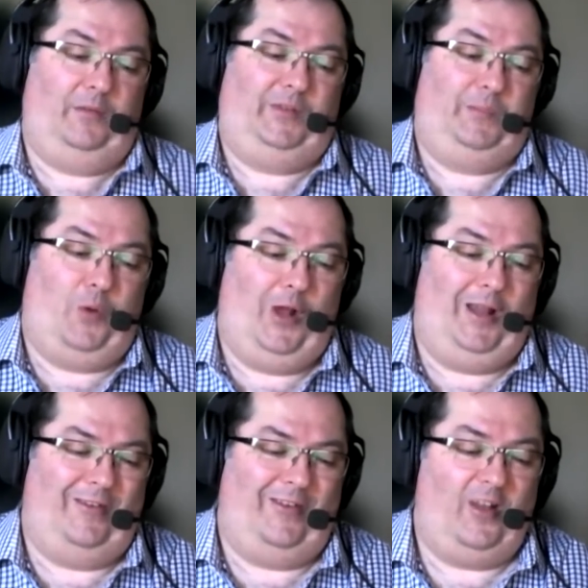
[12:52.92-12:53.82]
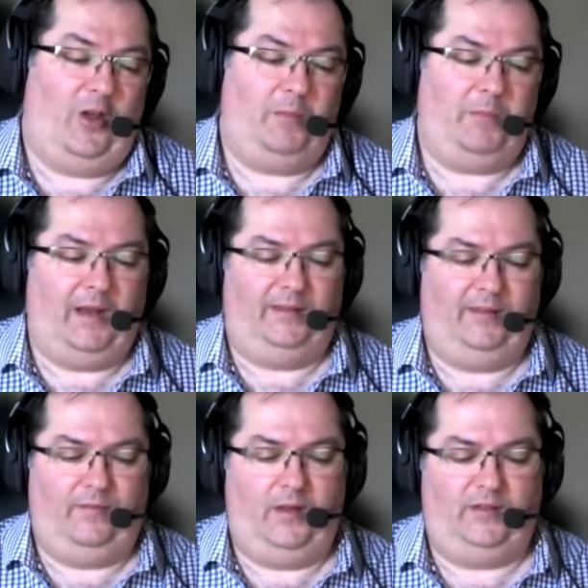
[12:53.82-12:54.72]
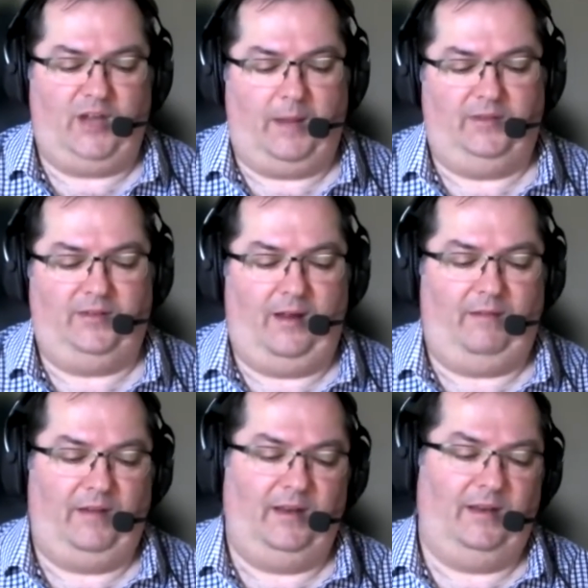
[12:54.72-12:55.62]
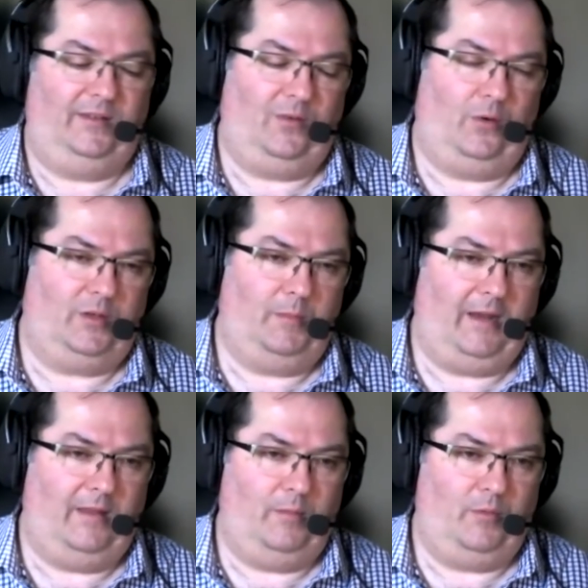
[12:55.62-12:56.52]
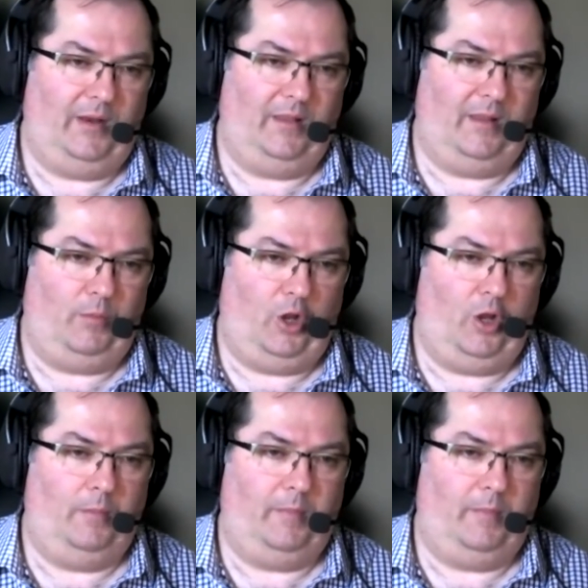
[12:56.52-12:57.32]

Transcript: spoiler alert, but it's the first chapter stuff, and it is talked about in the in the blurb.